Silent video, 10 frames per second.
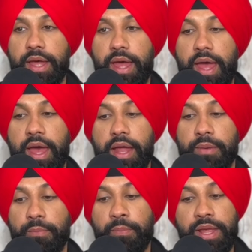
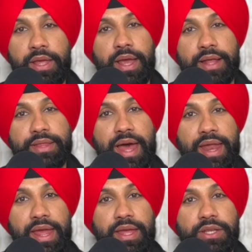And me at that
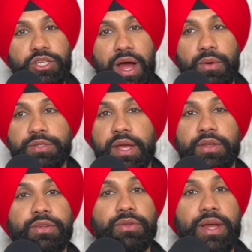age, I was like,
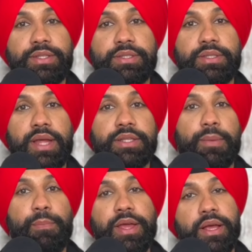dude, that's a
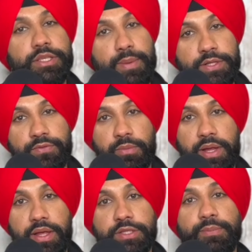big expense for
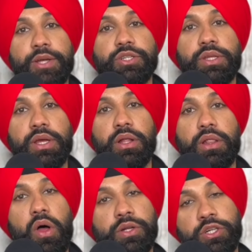me, especially a
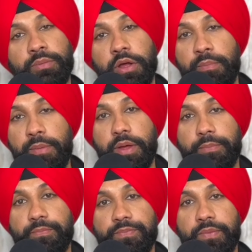long-term commitment.
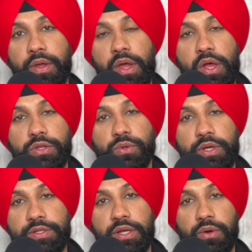So
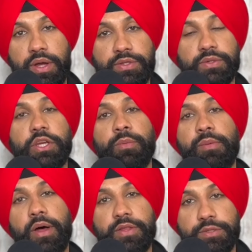he said, "Okay, so tell me
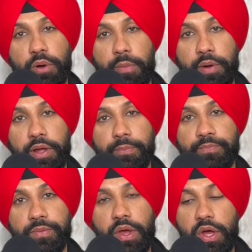about this property."
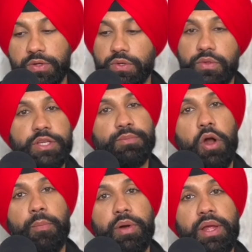So this
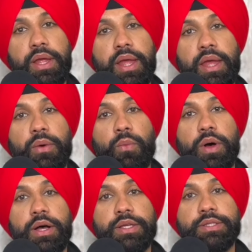property, it
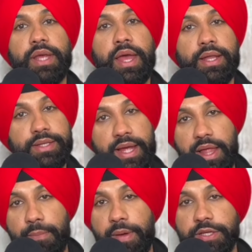was a
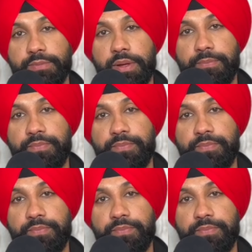daylight basement.